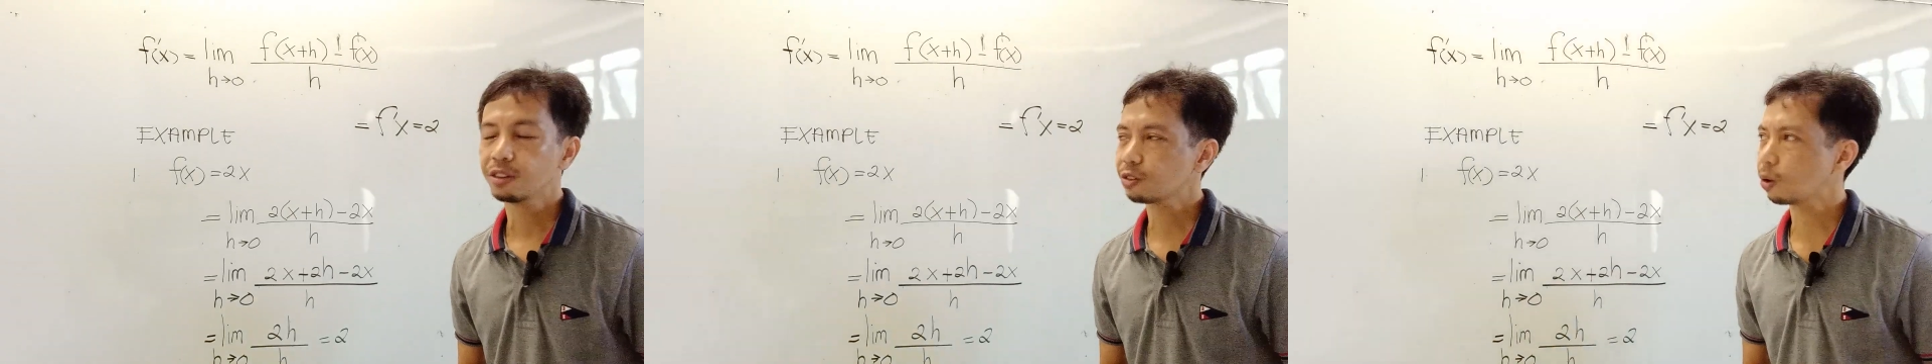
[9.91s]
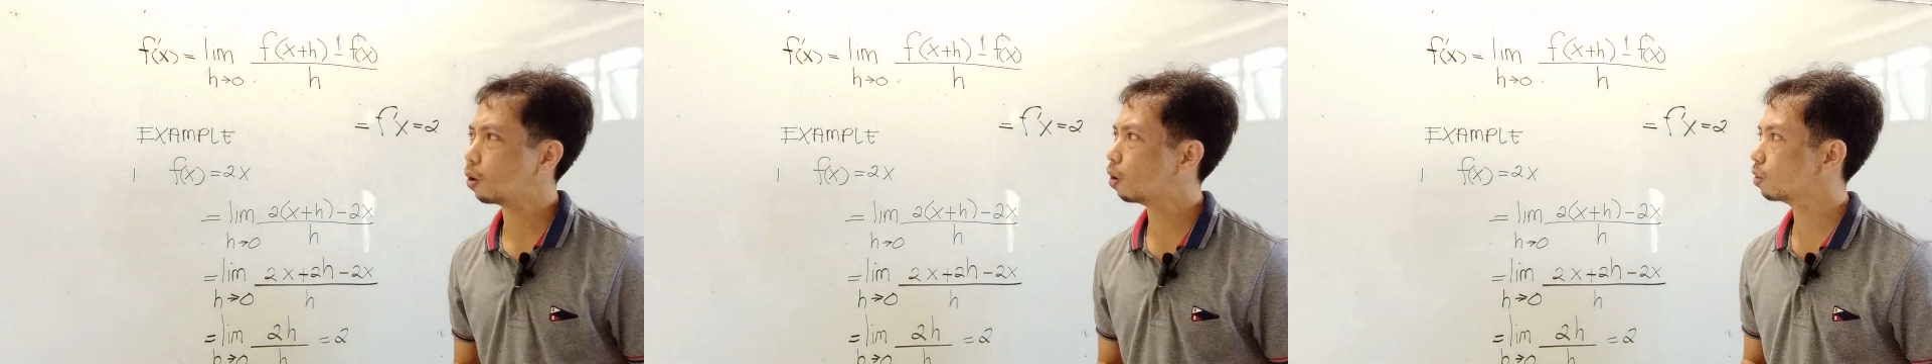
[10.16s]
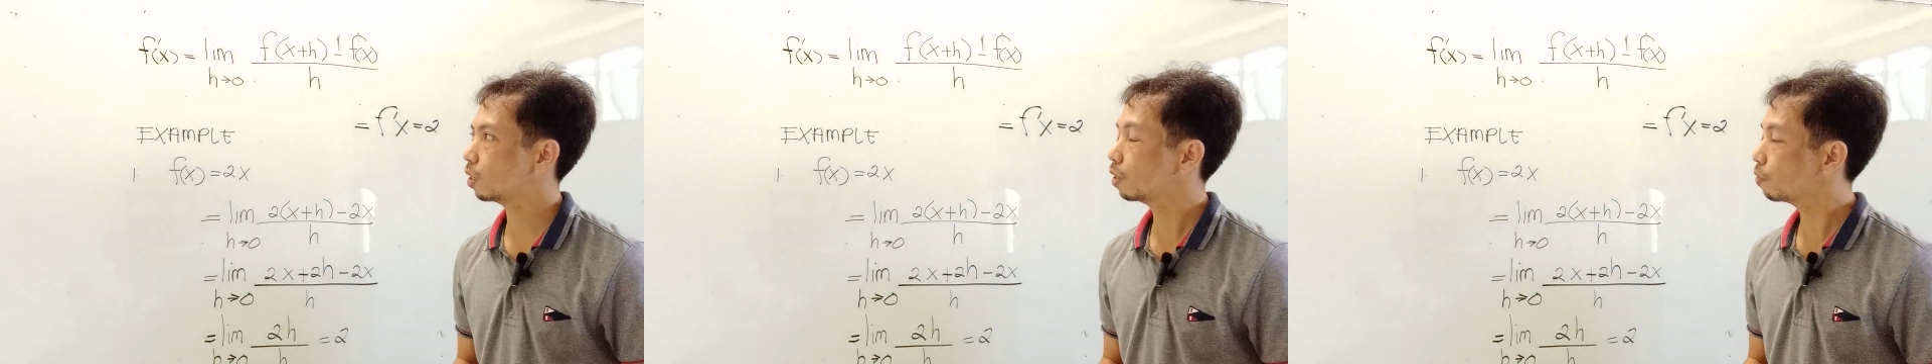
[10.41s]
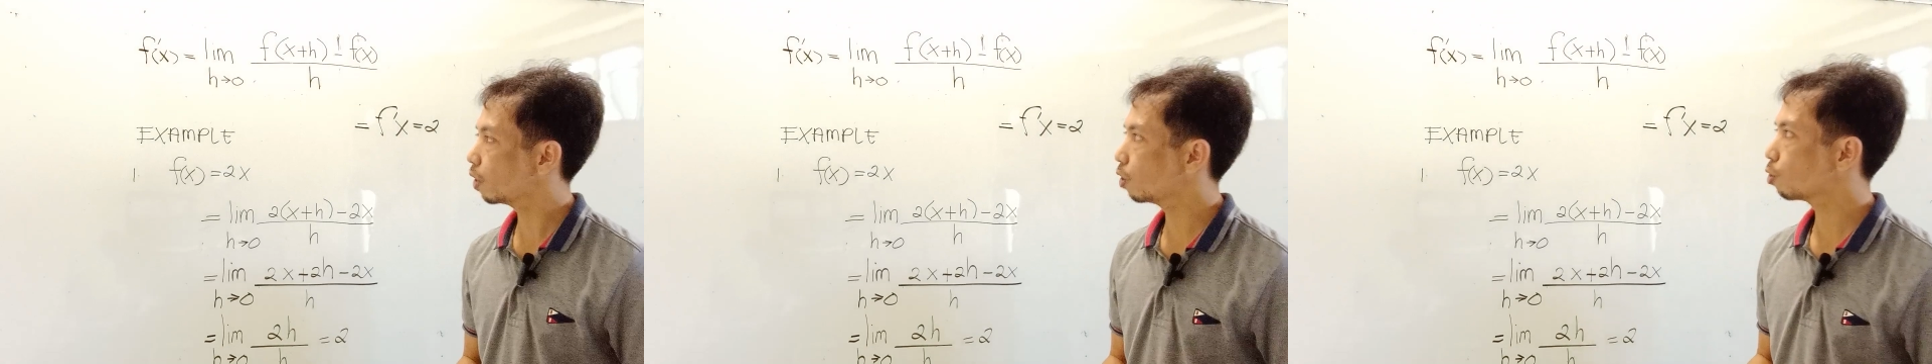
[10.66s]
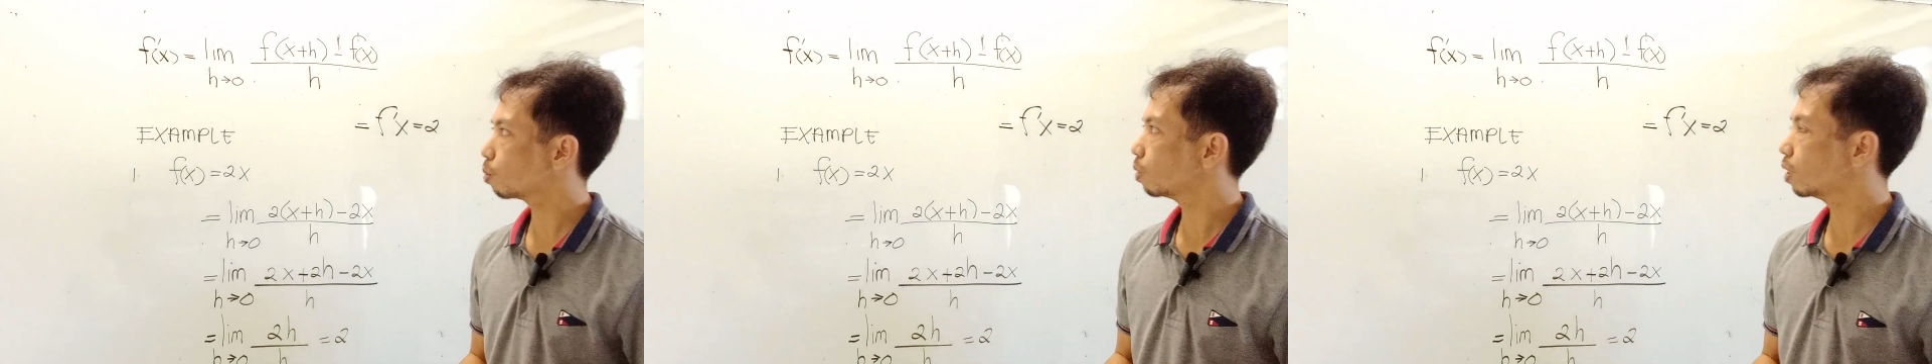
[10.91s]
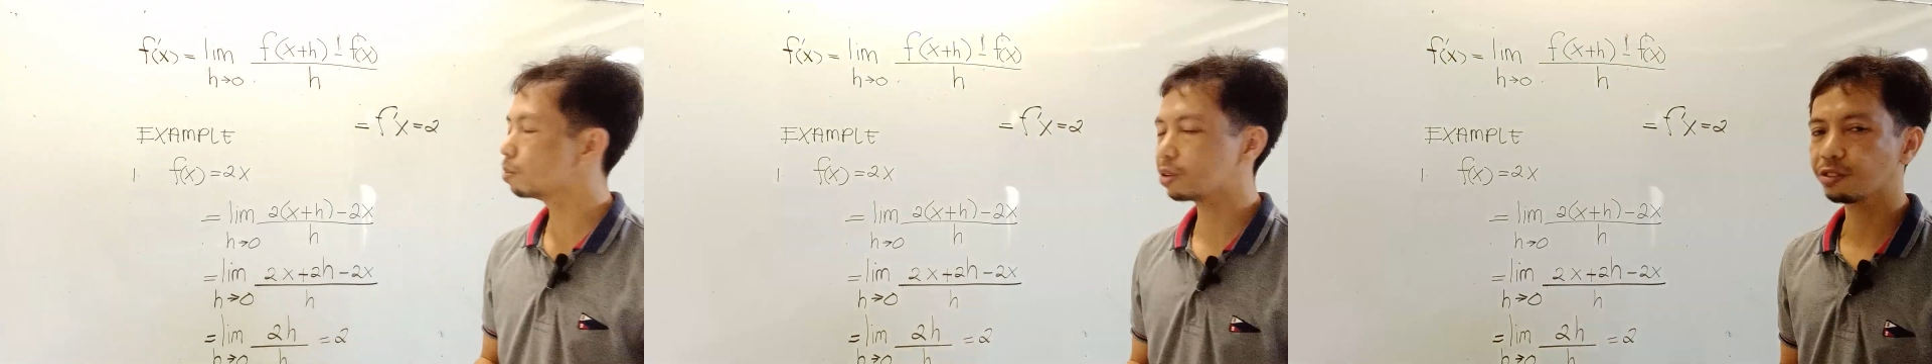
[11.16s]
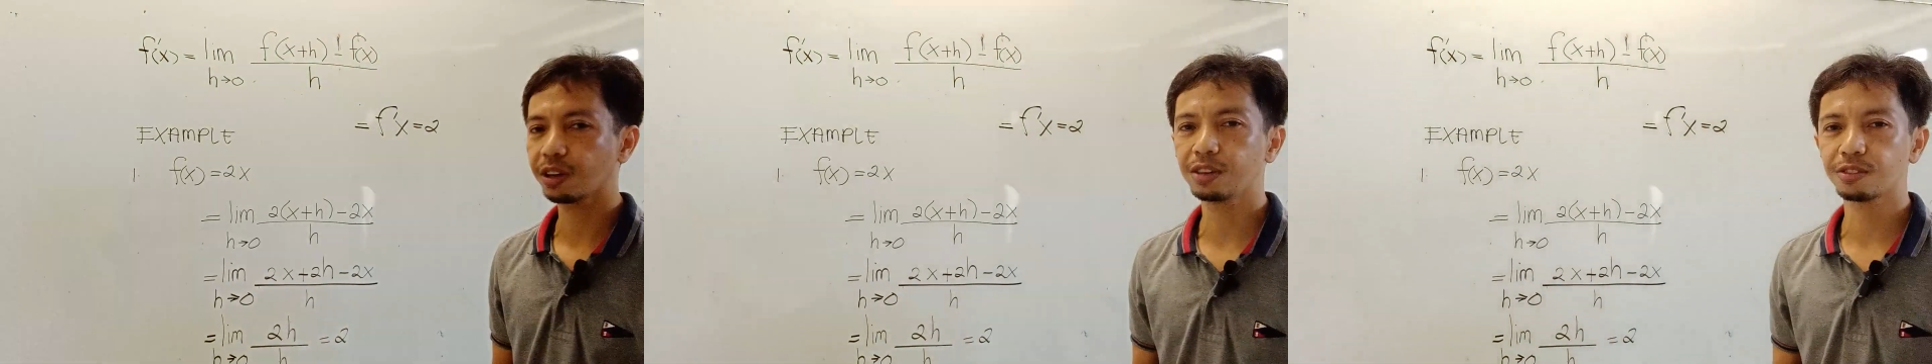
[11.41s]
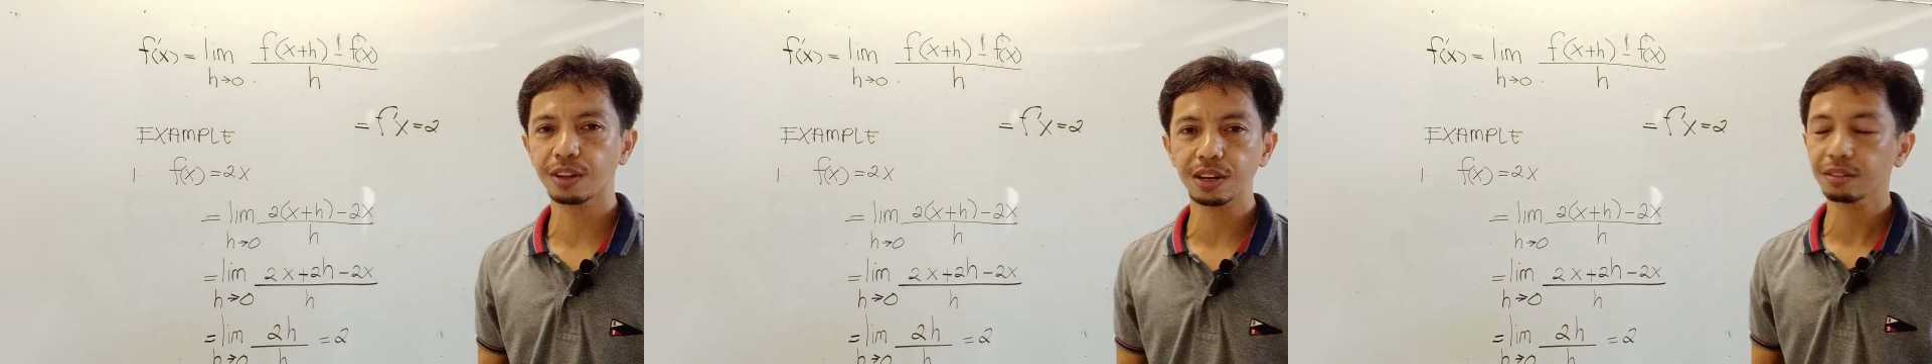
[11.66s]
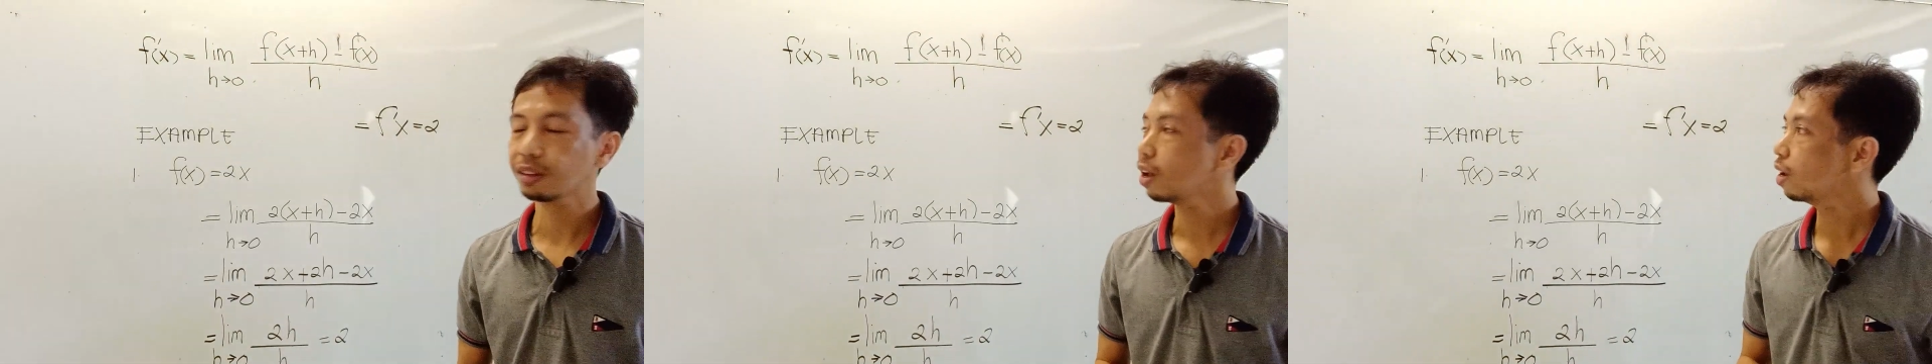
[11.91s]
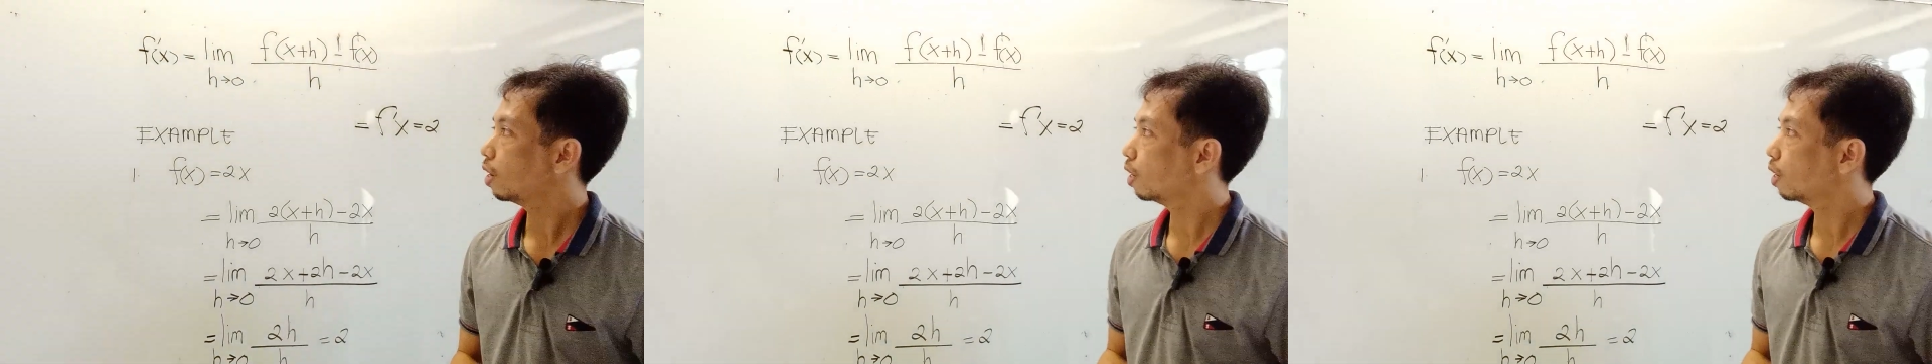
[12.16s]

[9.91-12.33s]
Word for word: So the definition of limits says that